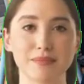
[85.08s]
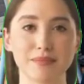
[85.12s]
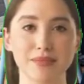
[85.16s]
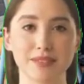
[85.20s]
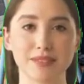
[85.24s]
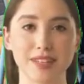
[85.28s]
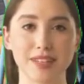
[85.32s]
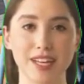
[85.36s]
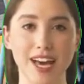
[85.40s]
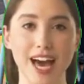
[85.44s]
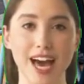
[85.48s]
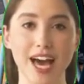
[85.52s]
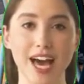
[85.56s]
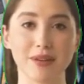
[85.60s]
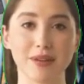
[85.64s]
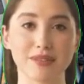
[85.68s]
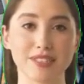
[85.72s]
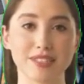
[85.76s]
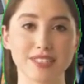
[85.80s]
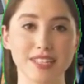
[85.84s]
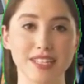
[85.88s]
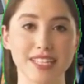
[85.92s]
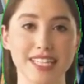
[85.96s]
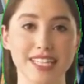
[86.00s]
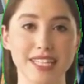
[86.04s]

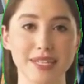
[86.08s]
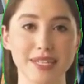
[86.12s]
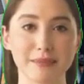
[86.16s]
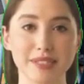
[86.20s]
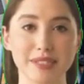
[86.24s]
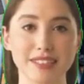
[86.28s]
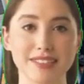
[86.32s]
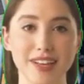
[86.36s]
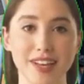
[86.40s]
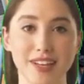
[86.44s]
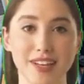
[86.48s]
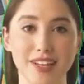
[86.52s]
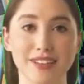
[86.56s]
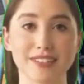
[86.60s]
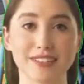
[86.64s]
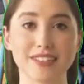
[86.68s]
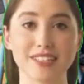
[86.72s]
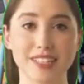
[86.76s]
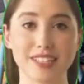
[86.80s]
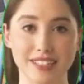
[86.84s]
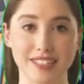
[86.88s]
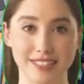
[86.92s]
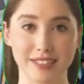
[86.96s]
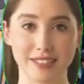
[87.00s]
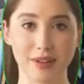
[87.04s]
Fabulous.
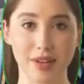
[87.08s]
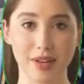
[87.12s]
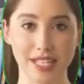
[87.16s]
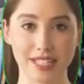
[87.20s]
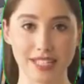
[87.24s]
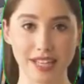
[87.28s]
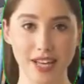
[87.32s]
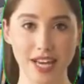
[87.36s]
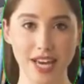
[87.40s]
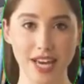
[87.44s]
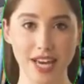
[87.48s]
Me and my daughter